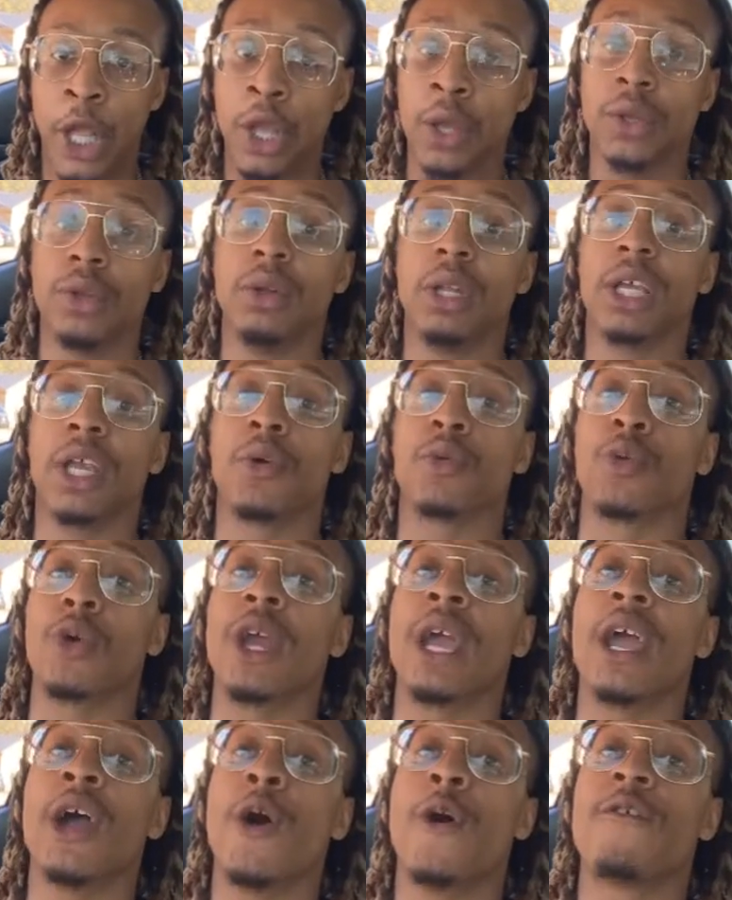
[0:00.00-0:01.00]
You looking
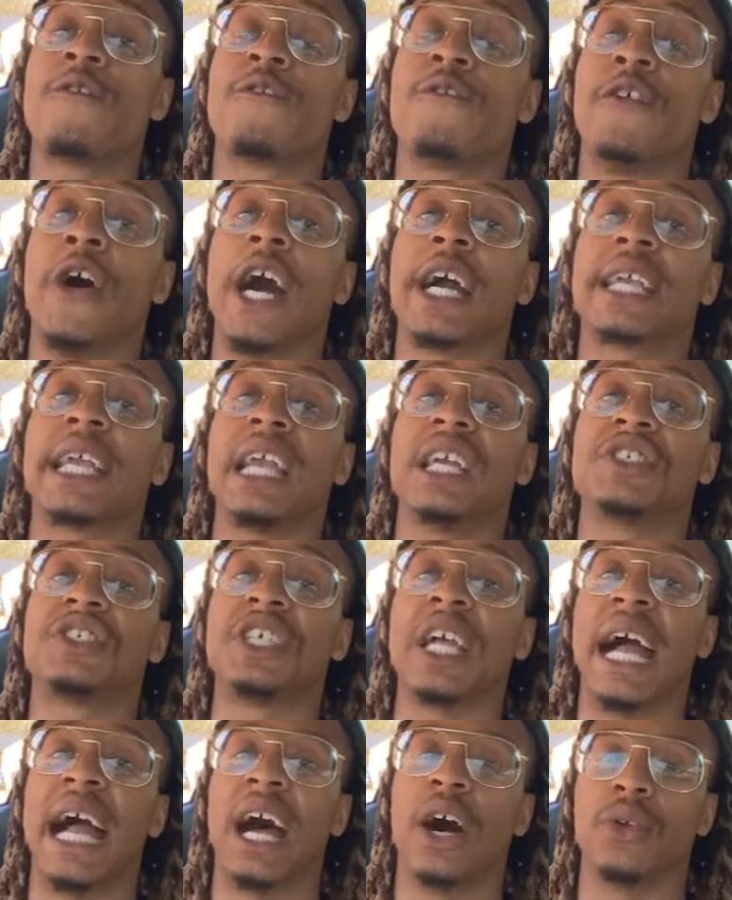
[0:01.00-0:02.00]
real fucking
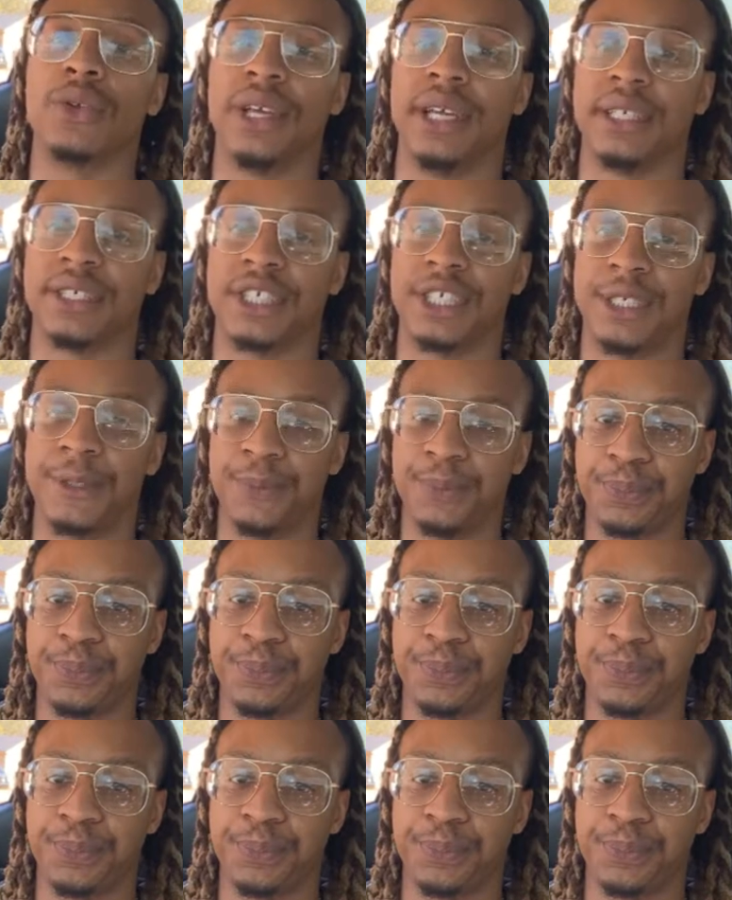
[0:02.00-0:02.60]
childish.